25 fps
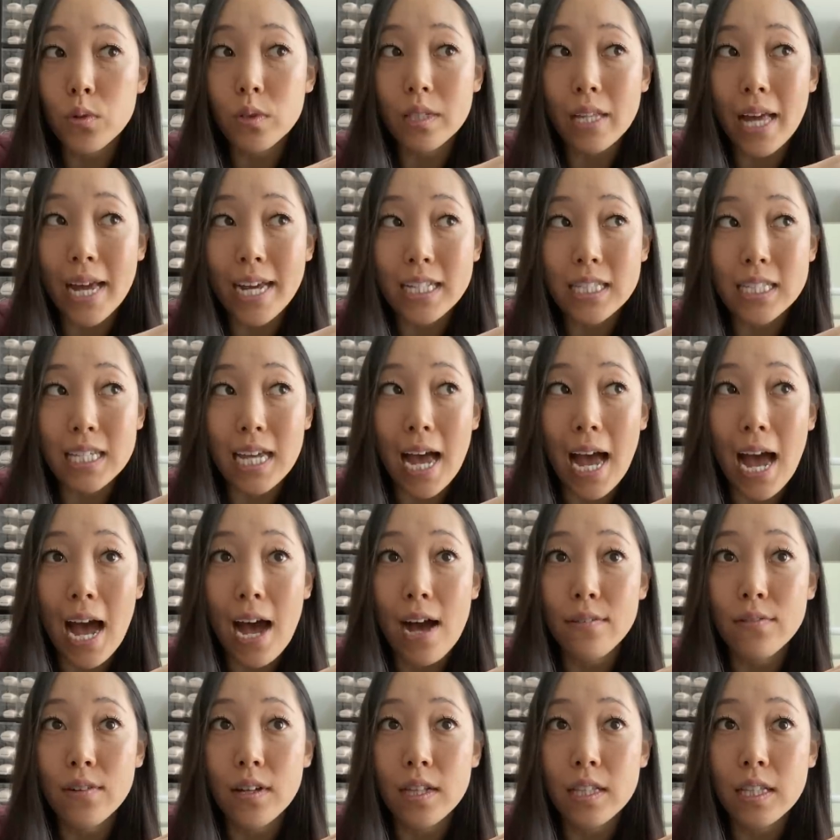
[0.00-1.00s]
like to
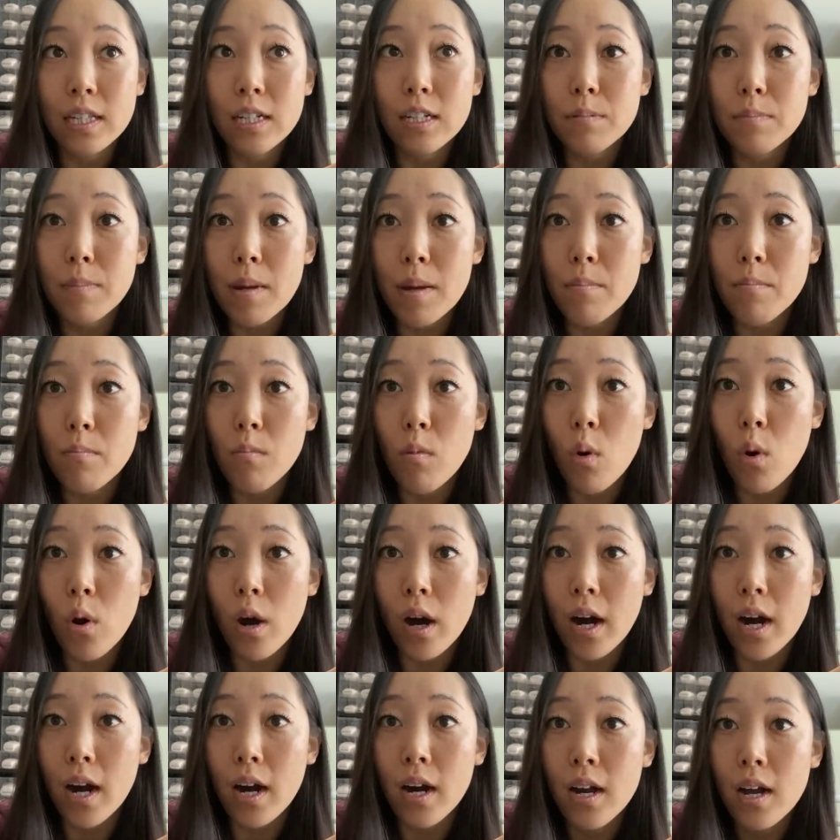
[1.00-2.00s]
have a little bit
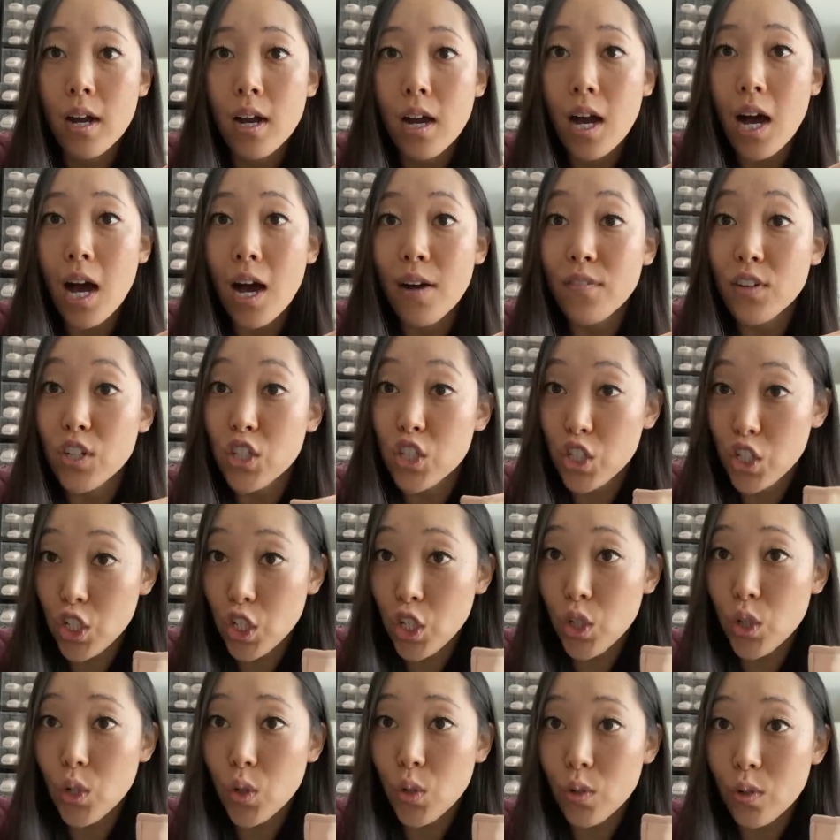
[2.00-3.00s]
more of a
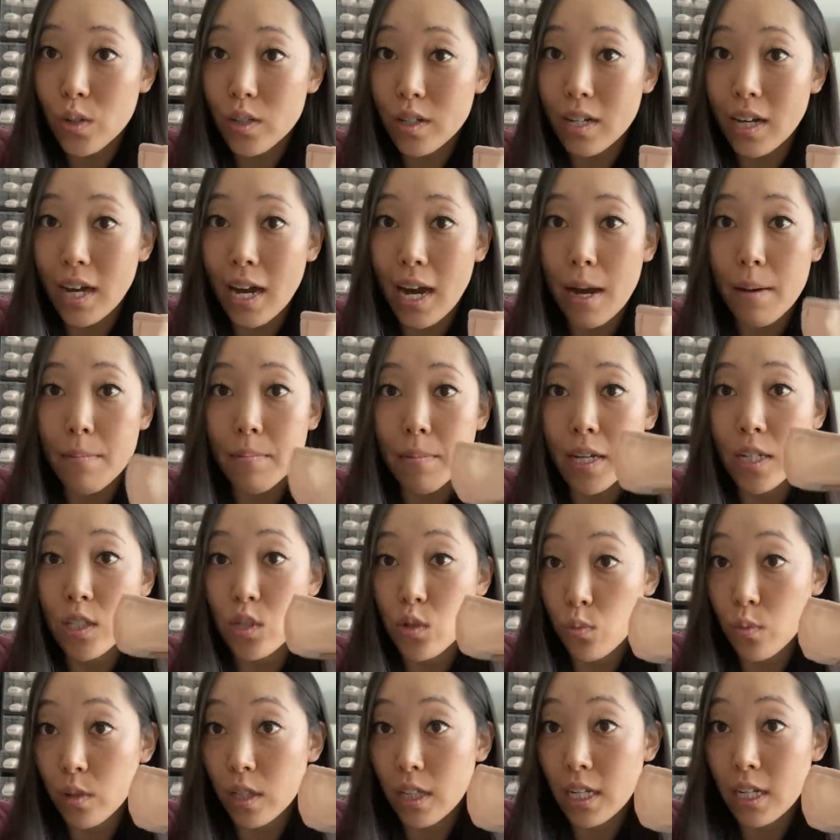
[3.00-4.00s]
shoe um,
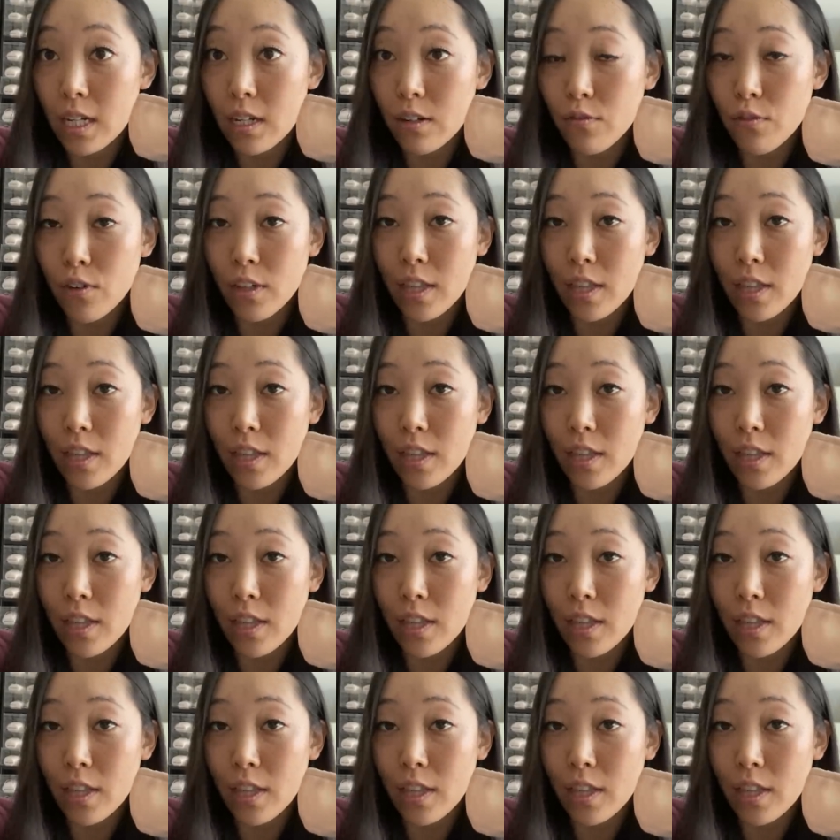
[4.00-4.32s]
is really good for